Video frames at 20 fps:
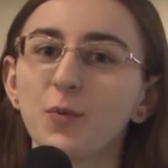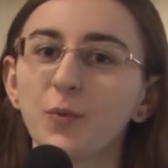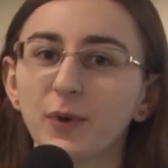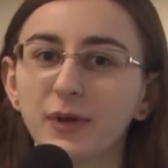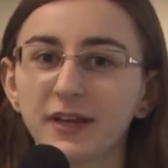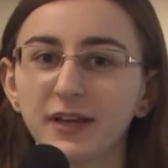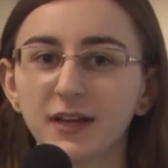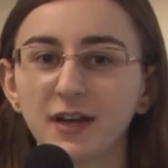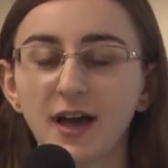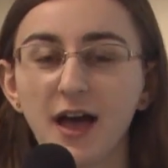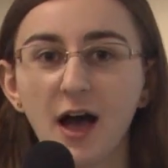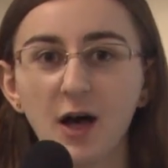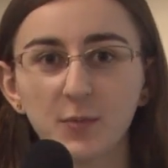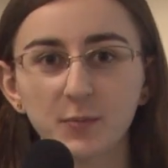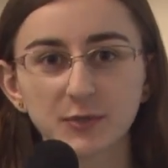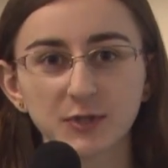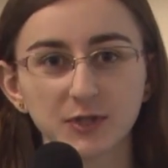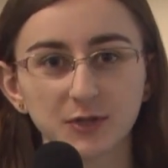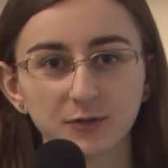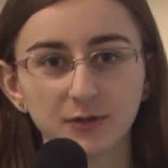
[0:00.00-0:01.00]
We
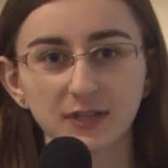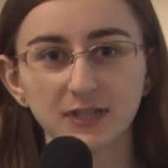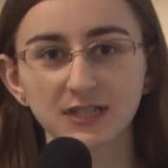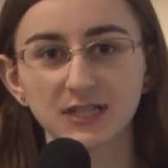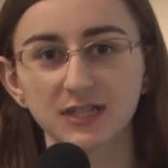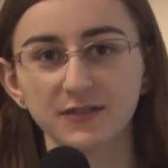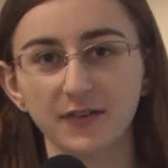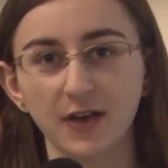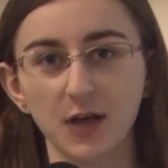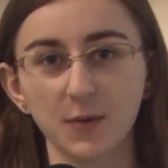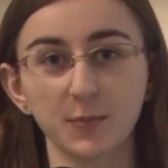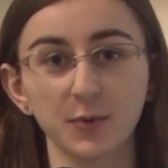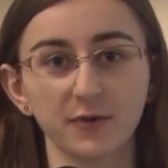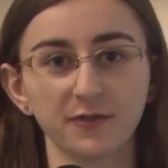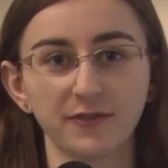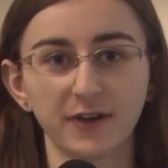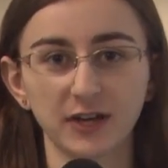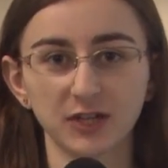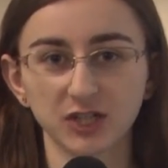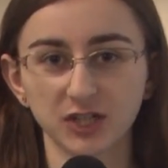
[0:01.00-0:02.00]
help students develop
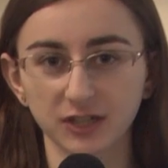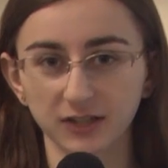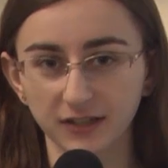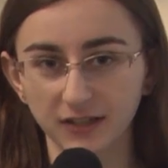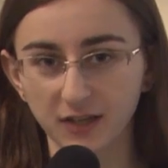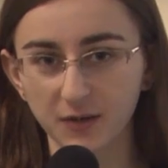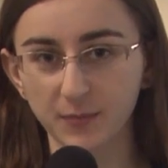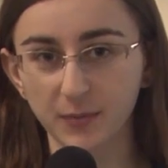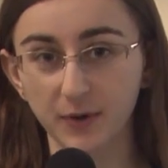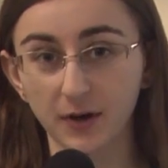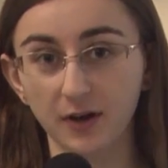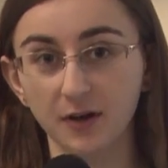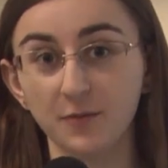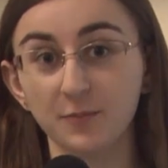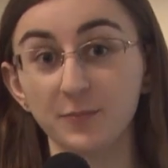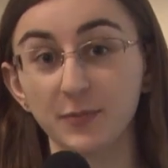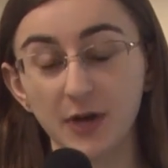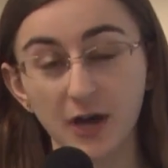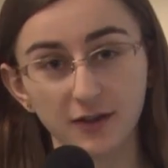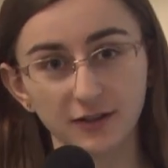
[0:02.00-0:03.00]
professionally
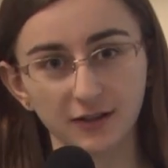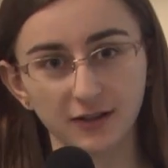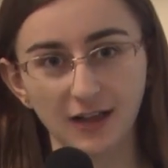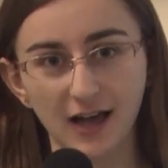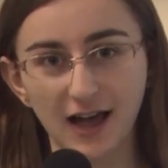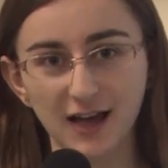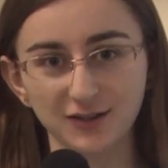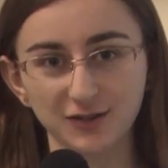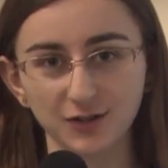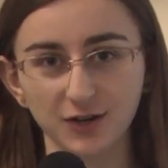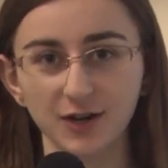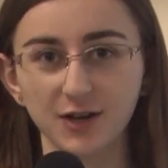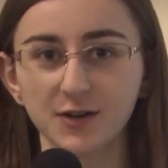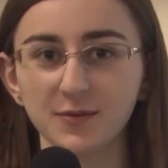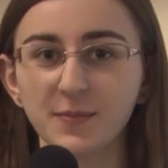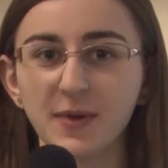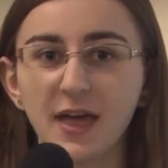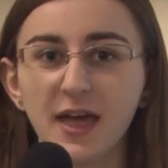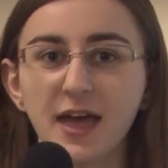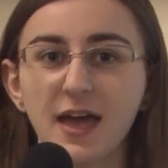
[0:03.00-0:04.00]
beyond the
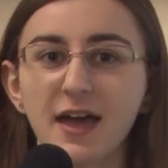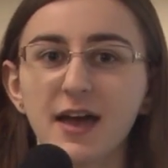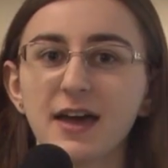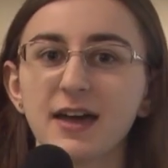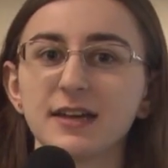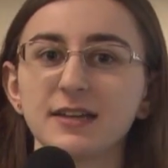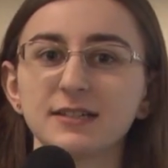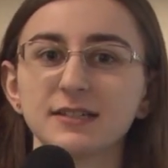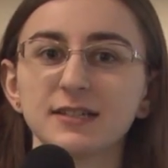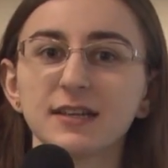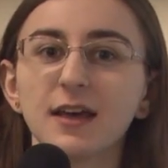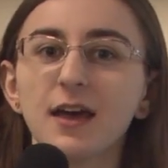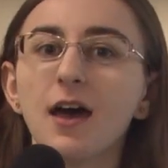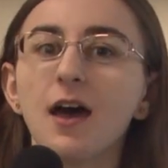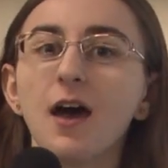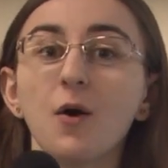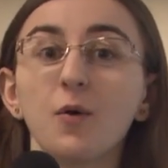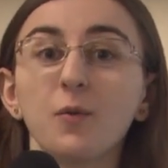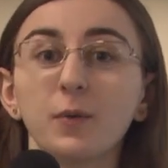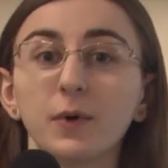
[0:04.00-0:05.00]
classroom and
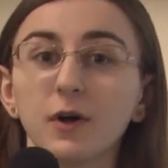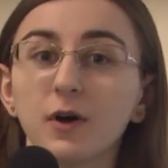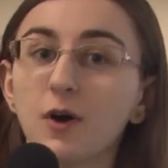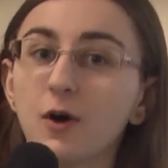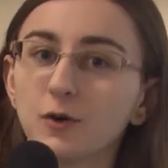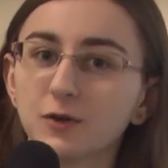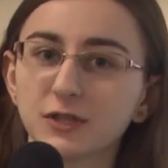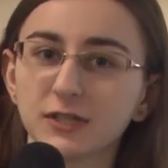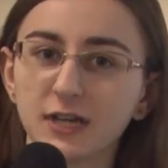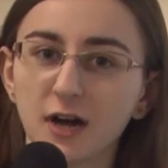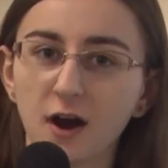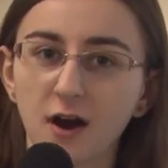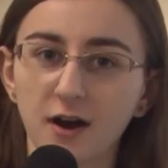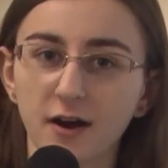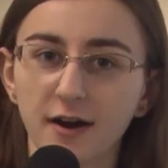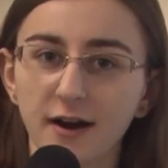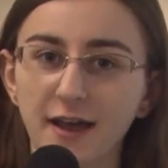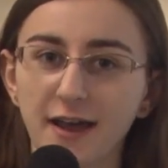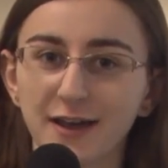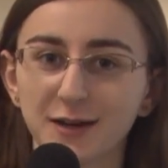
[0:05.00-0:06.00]
we'll host
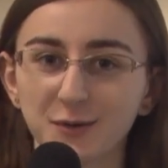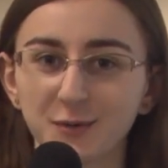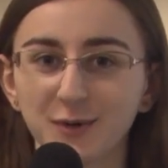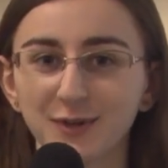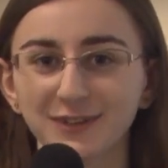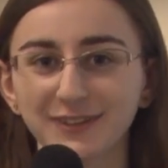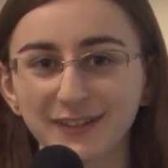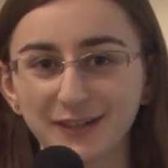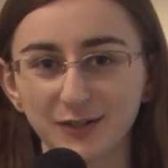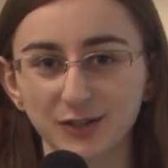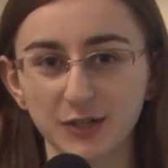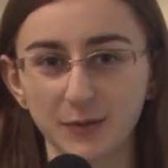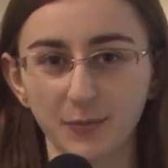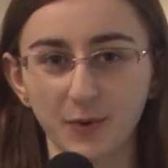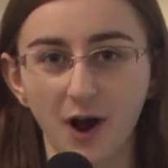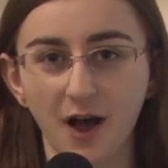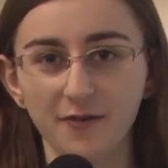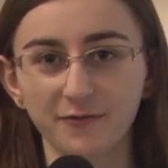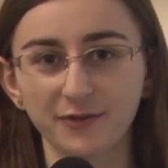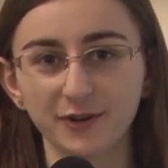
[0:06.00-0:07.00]
our annual leadership
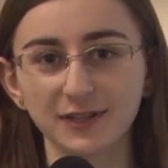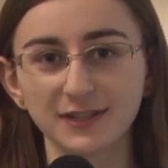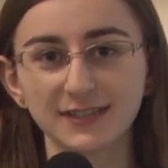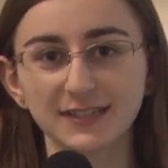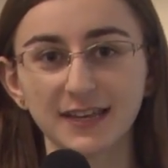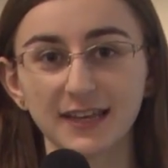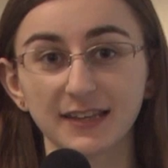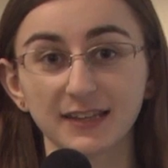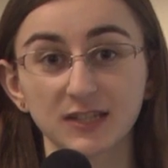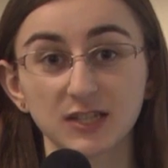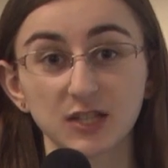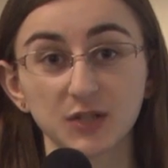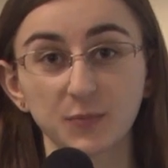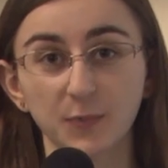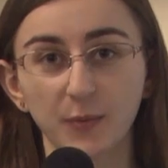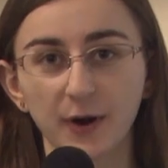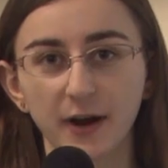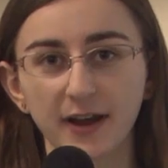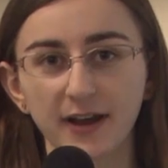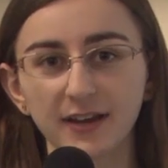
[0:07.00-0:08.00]
conference in the
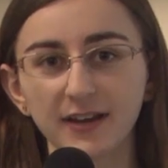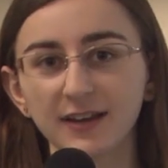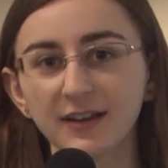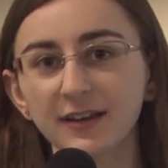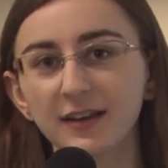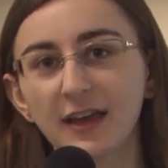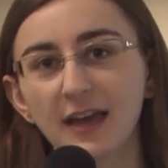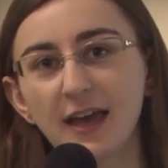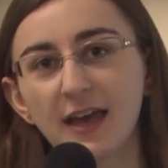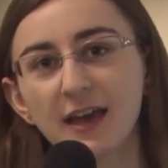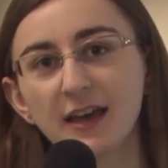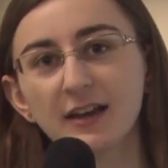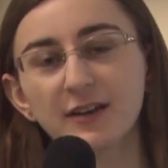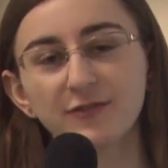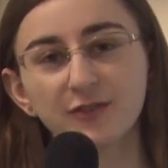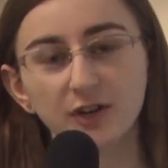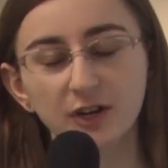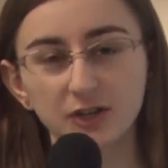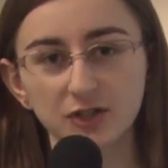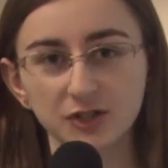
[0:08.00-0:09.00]
spring. And
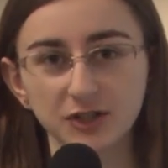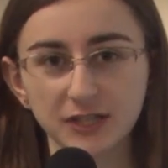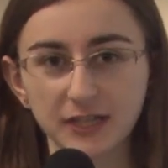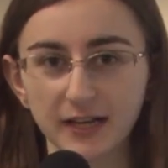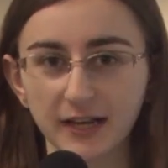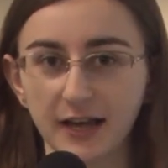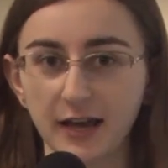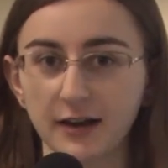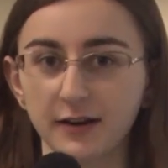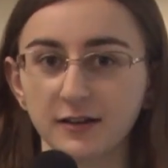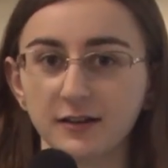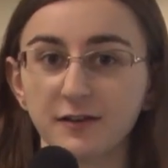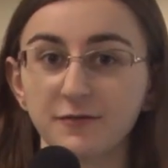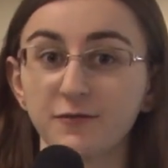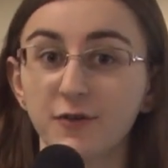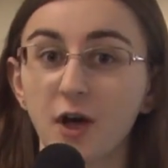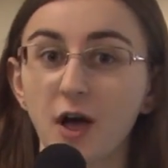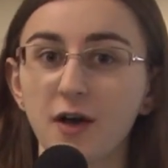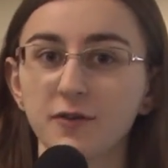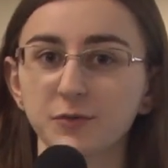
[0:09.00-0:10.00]
if you're interested in getting
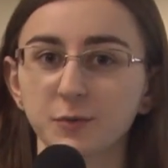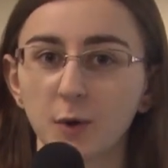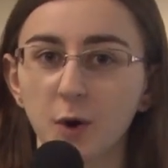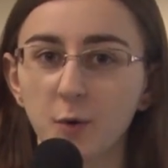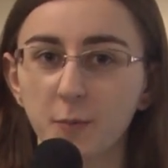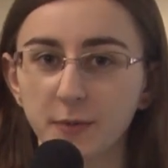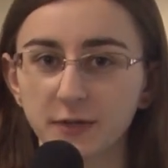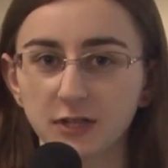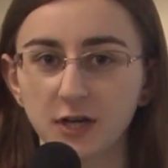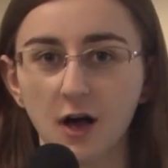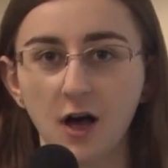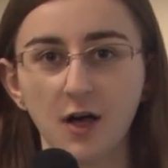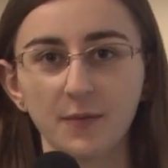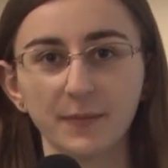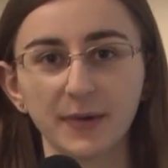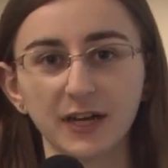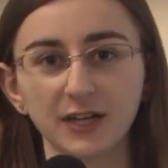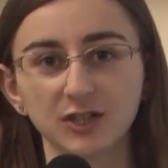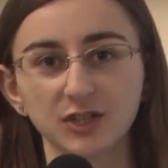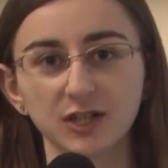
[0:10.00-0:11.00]
involved, we're open to all
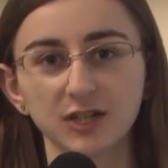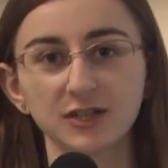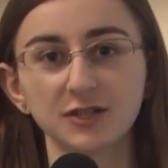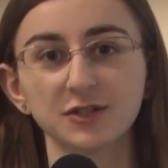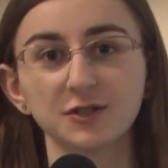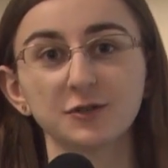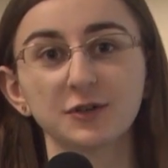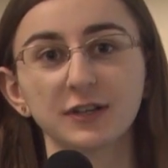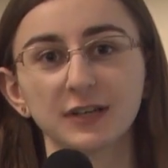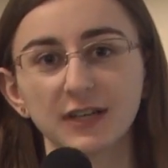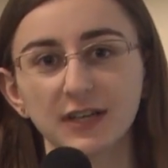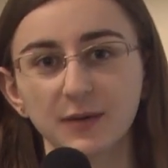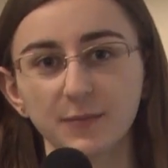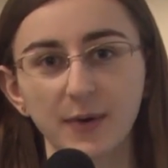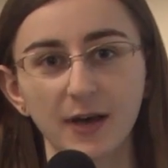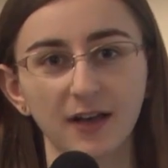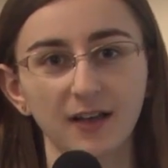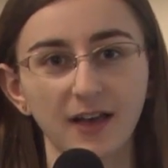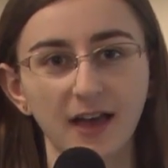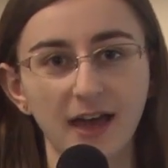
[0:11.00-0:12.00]
majors. You can
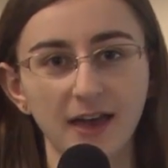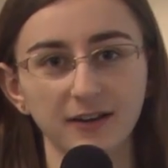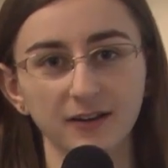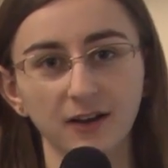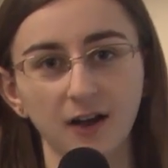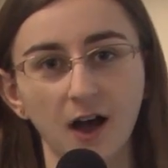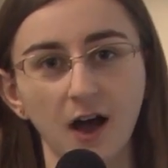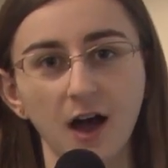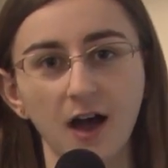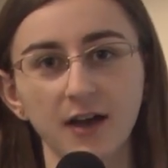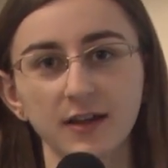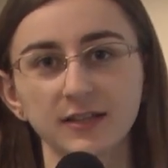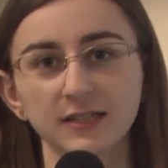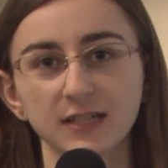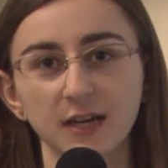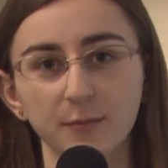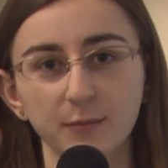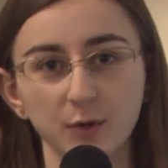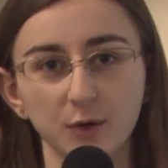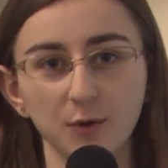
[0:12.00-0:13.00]
email Endicott
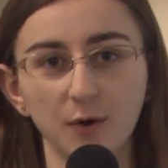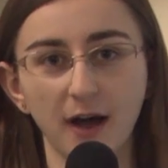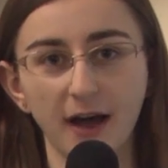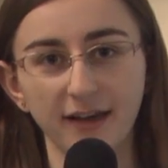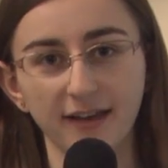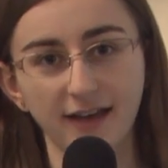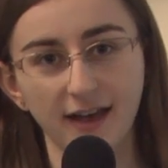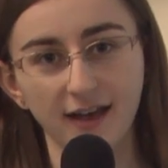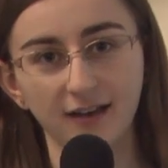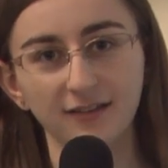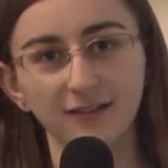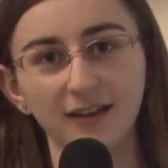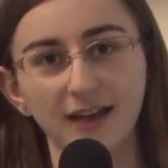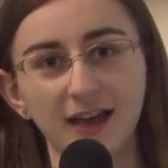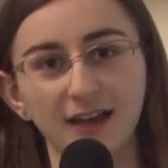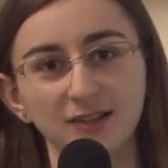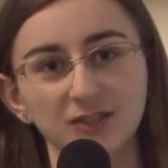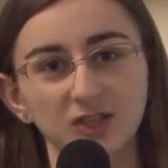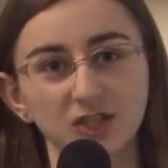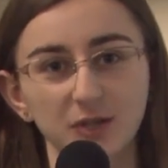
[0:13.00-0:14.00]
will.wil
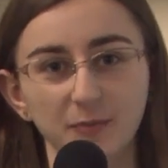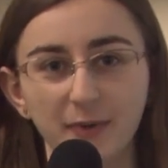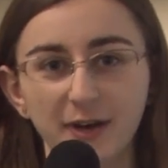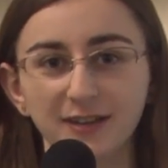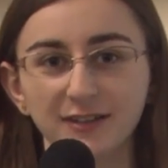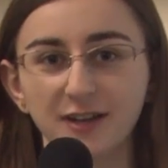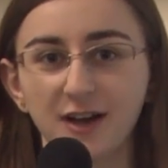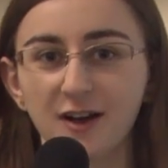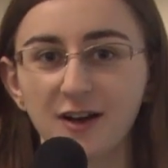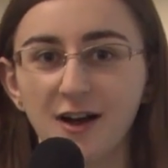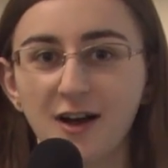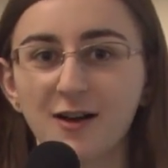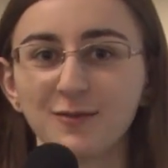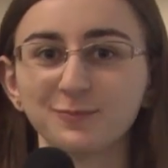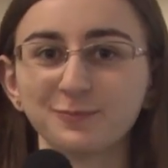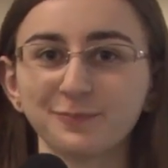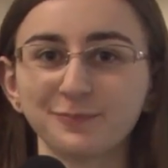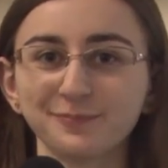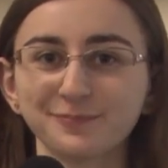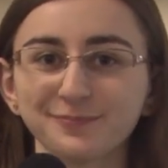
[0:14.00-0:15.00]
at
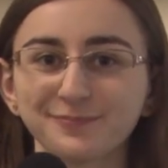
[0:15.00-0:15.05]
gmail.com.